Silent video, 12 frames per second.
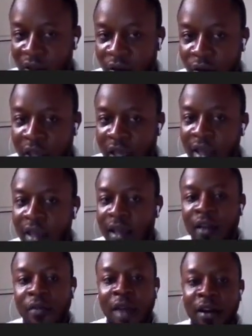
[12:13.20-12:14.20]
Okay,
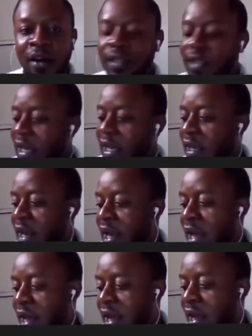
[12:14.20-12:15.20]
we are not saying
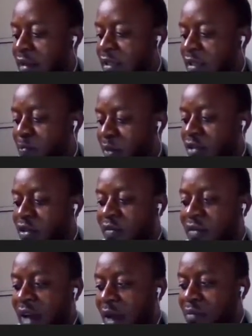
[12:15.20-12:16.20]
this plot
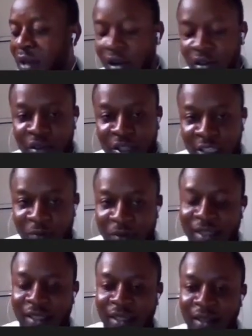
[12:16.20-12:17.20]
of land belongs to this
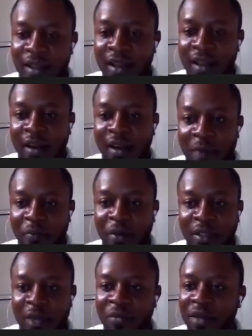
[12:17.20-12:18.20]
person, like
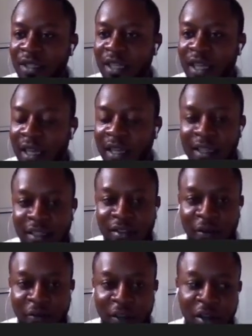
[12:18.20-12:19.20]
possibly the
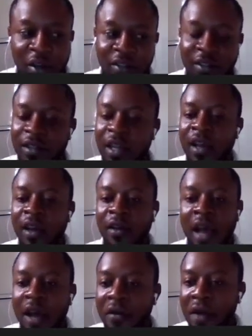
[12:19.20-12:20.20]
surveyors
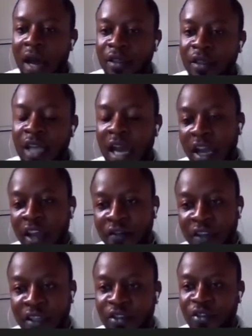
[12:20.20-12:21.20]
carry out their
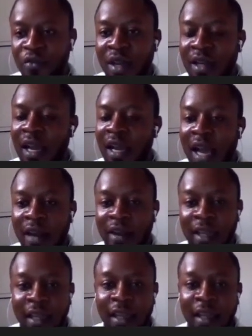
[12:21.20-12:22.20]
heavy instrument, they
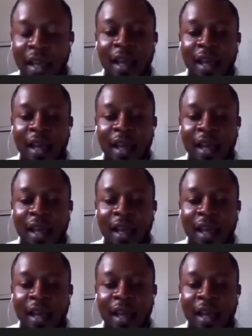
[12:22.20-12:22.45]
carry